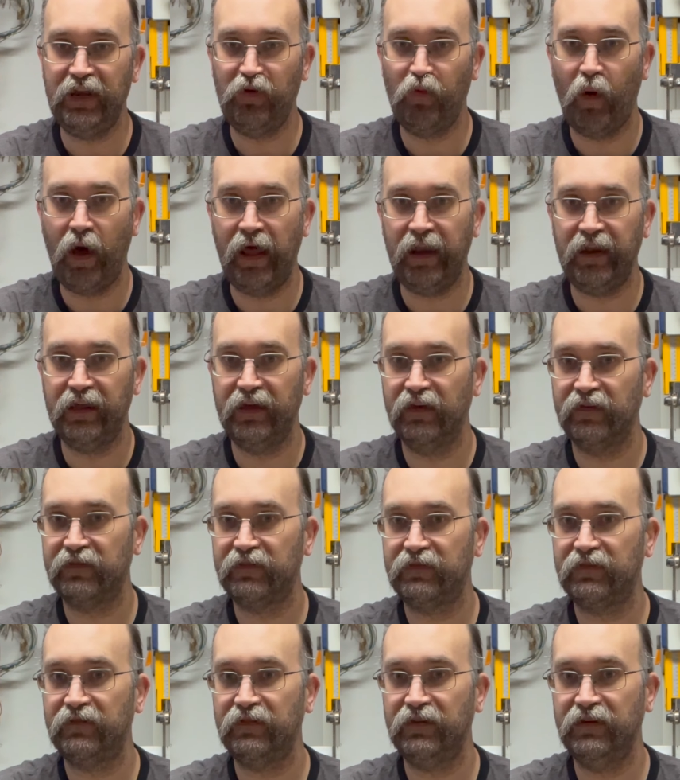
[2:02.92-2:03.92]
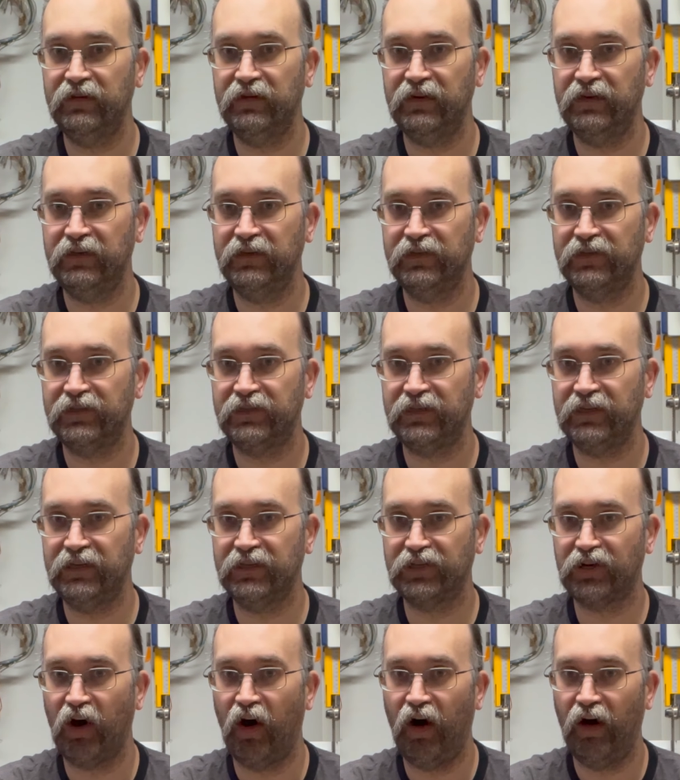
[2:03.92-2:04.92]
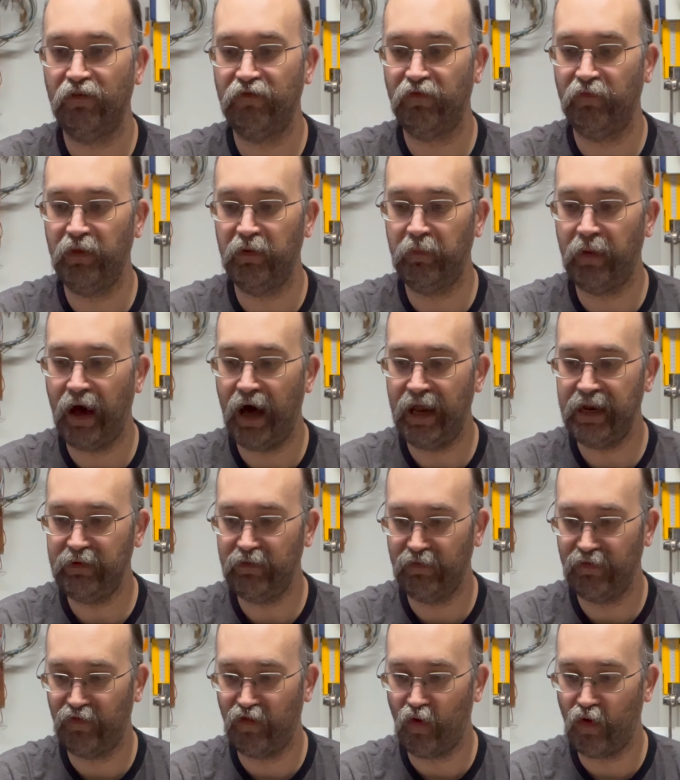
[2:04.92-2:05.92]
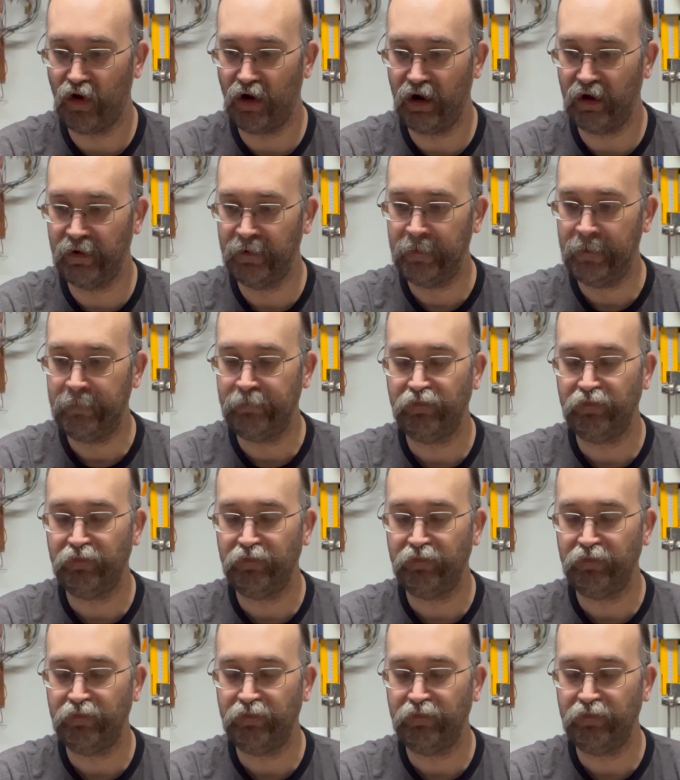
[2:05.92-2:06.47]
wetness is gone from the body before